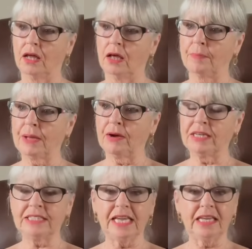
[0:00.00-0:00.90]
about a
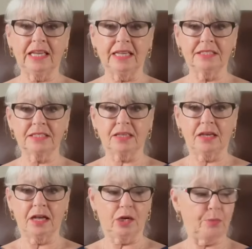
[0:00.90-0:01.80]
day later,
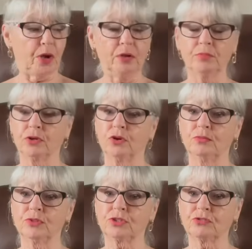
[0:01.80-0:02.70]
an appointment
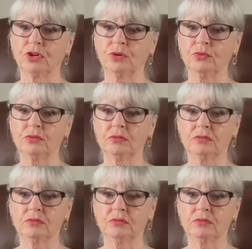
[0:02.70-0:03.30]
comes through